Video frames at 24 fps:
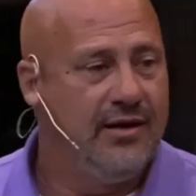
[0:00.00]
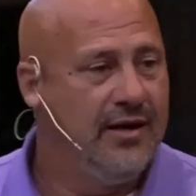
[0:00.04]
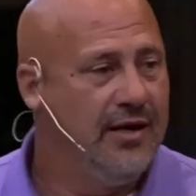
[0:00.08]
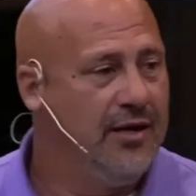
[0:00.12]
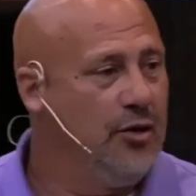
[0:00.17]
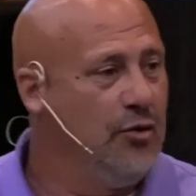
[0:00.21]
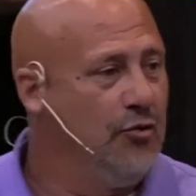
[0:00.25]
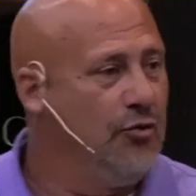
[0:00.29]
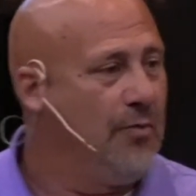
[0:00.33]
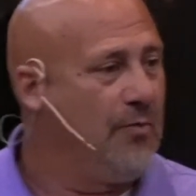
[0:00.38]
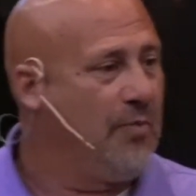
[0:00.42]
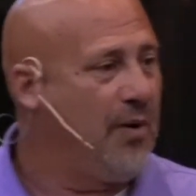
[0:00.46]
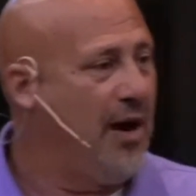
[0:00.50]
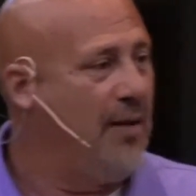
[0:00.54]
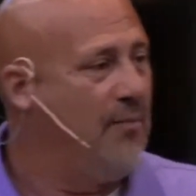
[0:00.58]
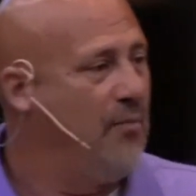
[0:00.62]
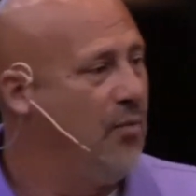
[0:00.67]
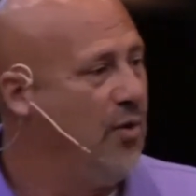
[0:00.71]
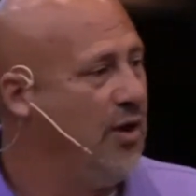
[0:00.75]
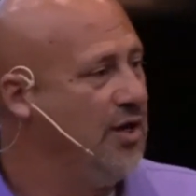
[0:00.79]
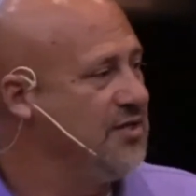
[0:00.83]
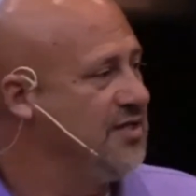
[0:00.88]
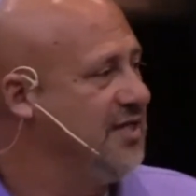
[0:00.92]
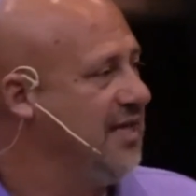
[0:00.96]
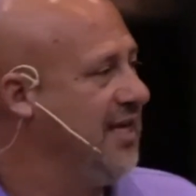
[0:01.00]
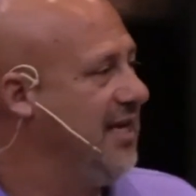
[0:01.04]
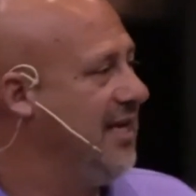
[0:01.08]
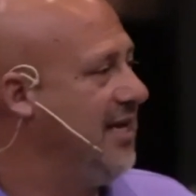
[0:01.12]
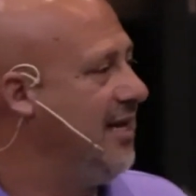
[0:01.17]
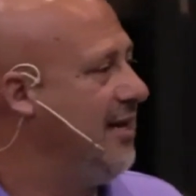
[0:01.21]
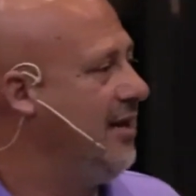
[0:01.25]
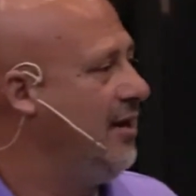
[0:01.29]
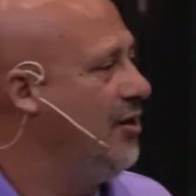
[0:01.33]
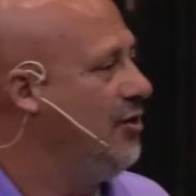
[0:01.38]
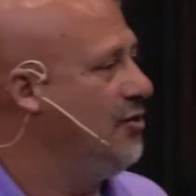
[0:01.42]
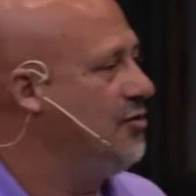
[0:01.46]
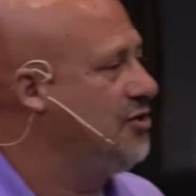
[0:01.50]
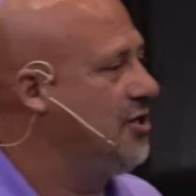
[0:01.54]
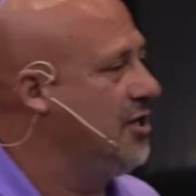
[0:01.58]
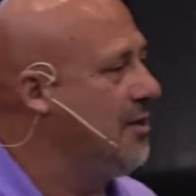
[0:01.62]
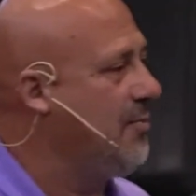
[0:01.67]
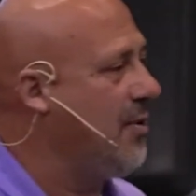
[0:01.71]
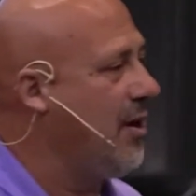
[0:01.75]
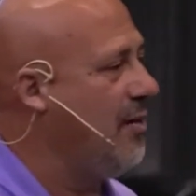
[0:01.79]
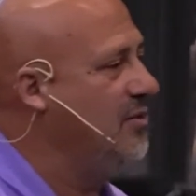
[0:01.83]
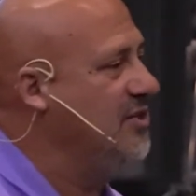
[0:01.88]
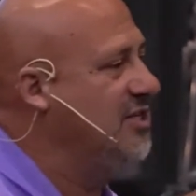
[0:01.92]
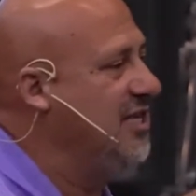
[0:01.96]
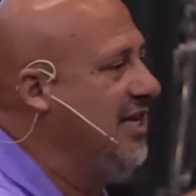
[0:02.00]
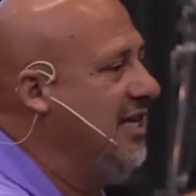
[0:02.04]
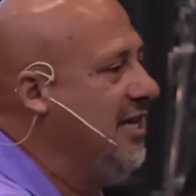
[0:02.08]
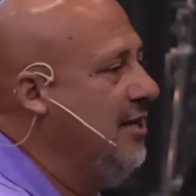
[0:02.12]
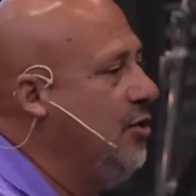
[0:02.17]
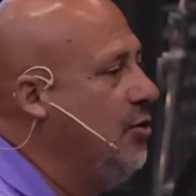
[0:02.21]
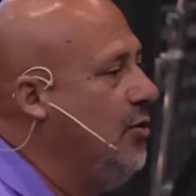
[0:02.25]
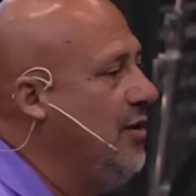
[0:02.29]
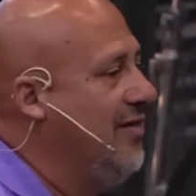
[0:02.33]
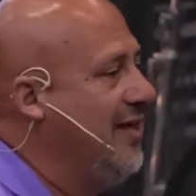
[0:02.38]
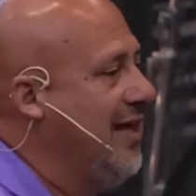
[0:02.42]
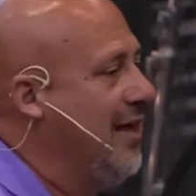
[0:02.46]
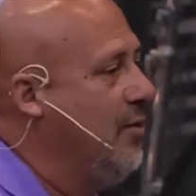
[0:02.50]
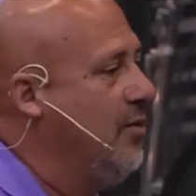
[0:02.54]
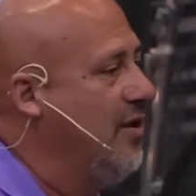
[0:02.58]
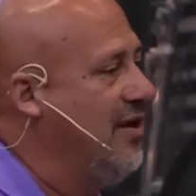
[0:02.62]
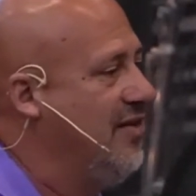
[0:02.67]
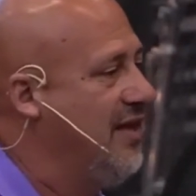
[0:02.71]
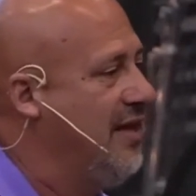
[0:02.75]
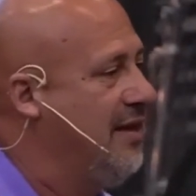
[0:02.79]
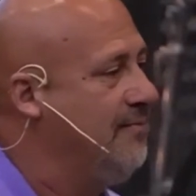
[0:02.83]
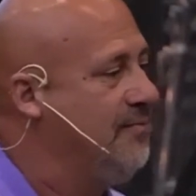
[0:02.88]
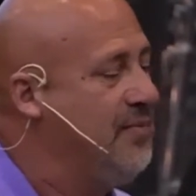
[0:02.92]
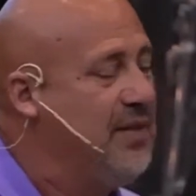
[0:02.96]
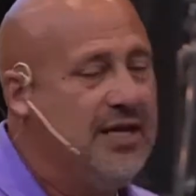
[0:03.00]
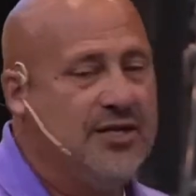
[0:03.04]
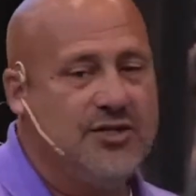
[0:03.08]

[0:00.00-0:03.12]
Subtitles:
You know, the problem was that he didn't lose it. The problem was he didn't do anything with it.